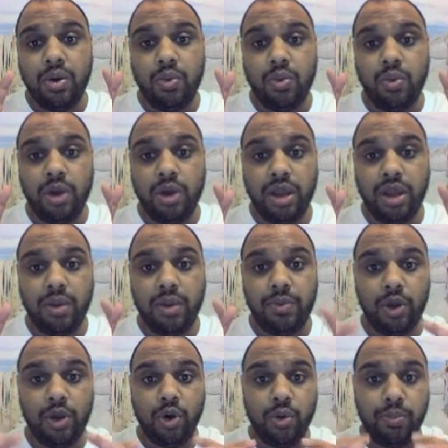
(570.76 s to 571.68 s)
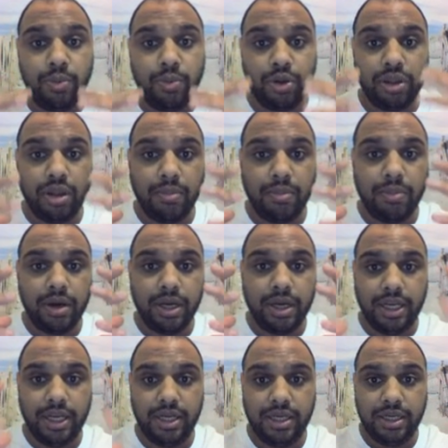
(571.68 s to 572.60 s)
where we all put the
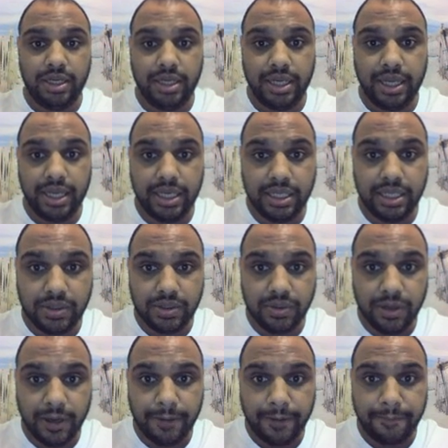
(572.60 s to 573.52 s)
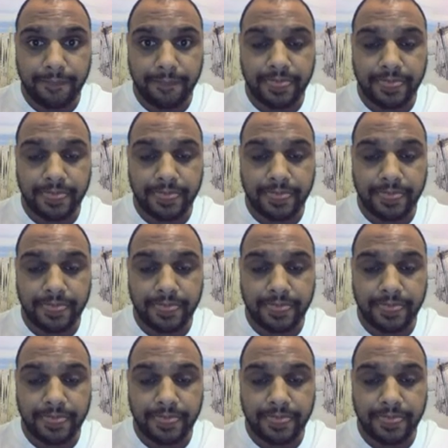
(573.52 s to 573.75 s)
money into it,